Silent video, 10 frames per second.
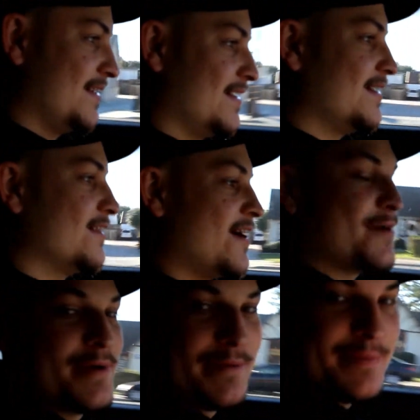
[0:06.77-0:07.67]
A lot of
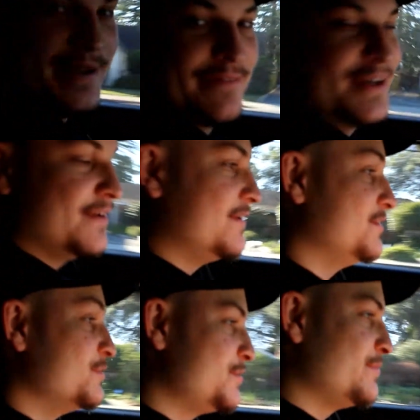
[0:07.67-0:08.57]
people made
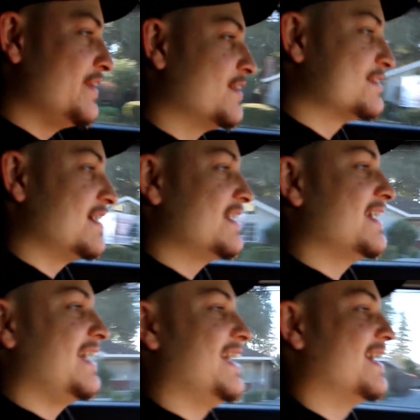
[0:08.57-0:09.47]
YouTube videos on it
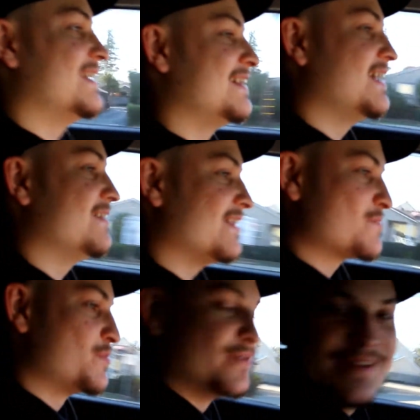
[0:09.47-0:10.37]
and they like
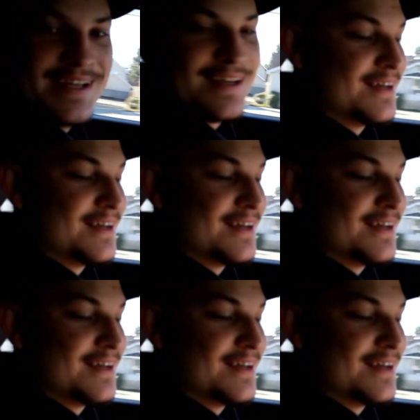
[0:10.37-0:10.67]
proven it.